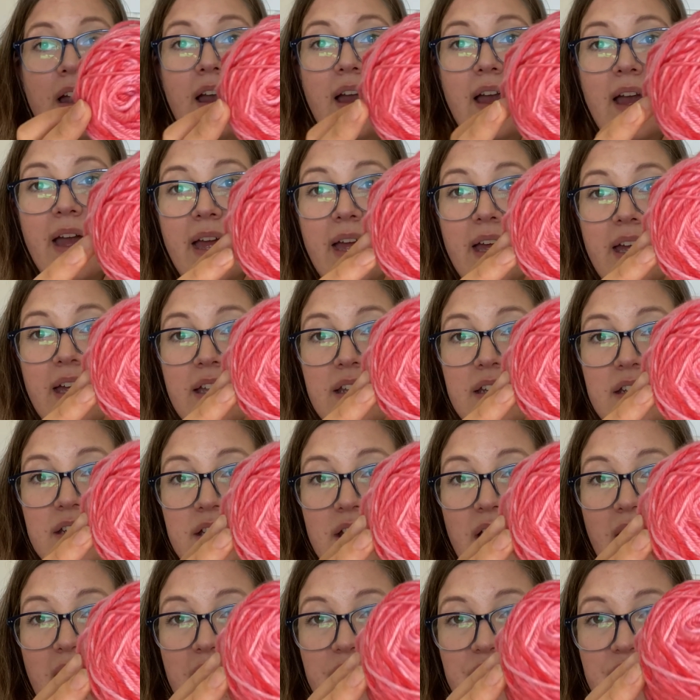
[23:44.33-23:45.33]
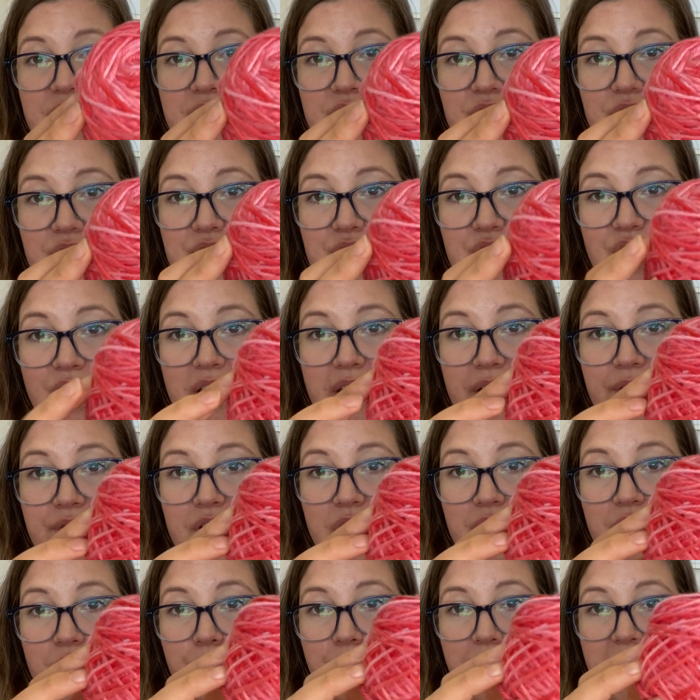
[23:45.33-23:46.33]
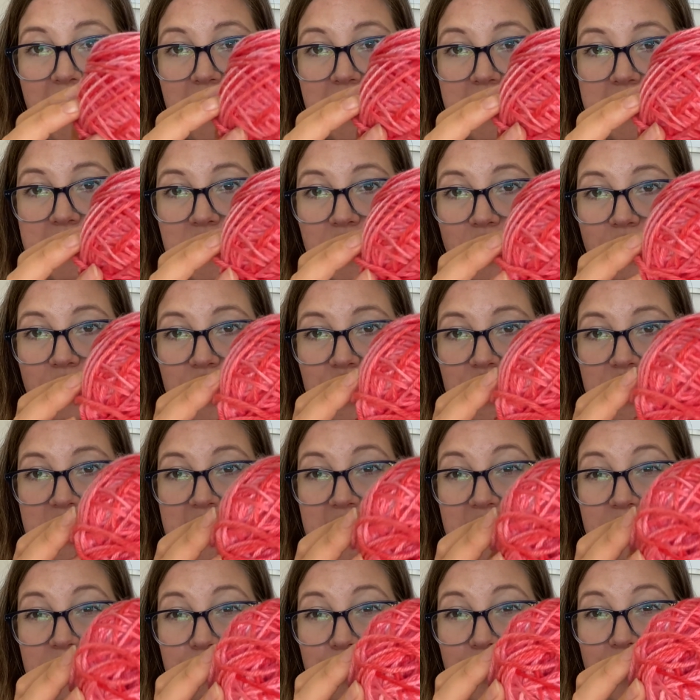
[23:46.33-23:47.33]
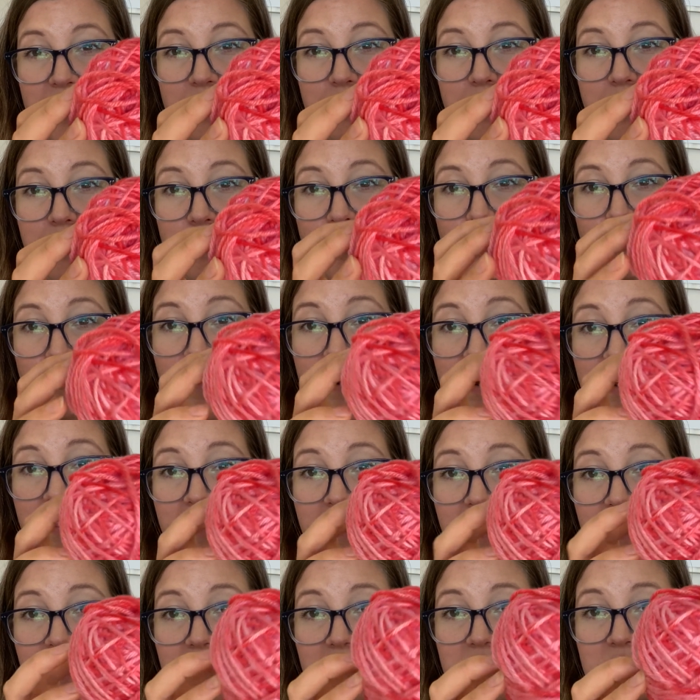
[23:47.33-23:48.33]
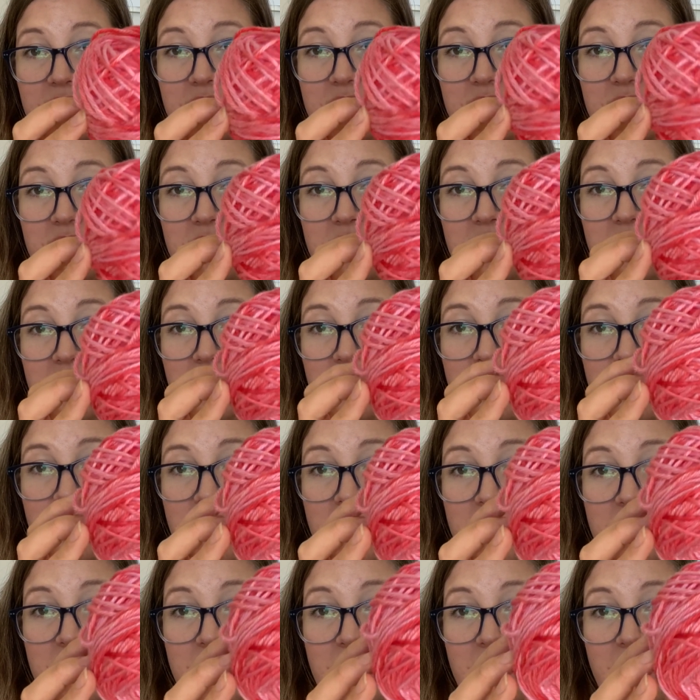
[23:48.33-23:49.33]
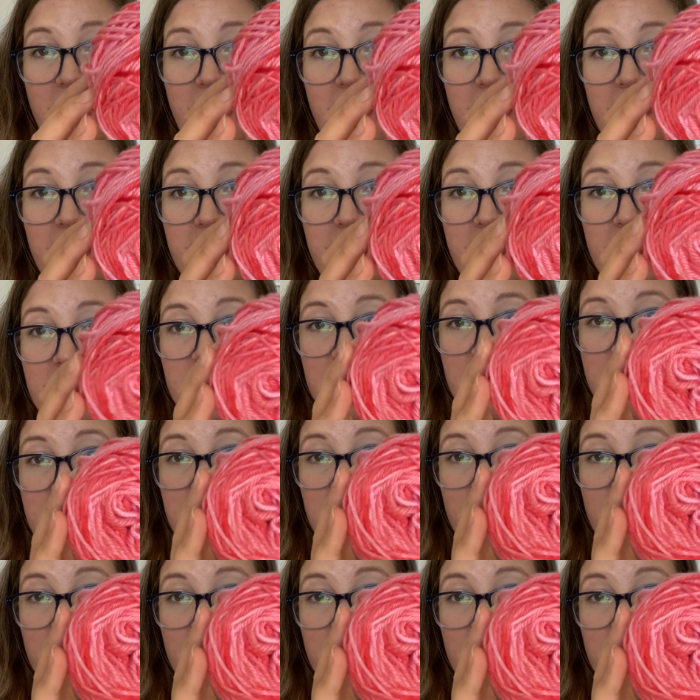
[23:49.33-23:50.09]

And I just used her leftover pinks and oranges and put a bit more red in there. And that's just a